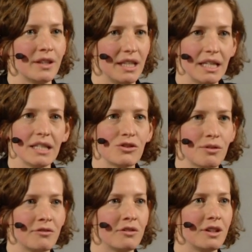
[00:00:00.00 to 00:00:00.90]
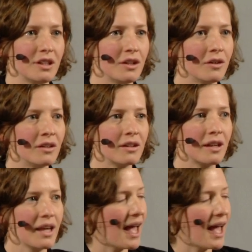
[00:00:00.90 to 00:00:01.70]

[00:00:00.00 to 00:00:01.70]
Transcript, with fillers: in the East River in New York.